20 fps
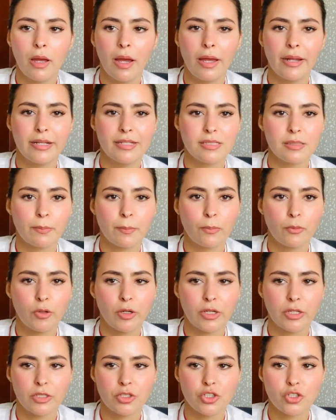and is
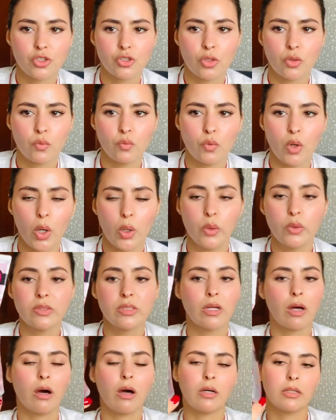British Rose.
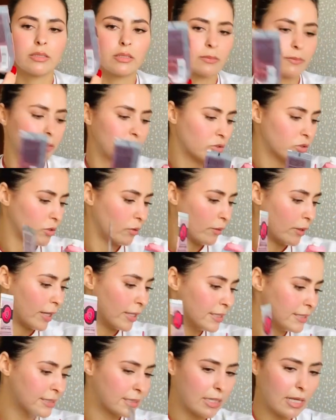Oh, it smells so
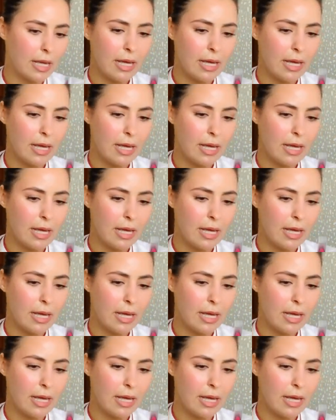nice.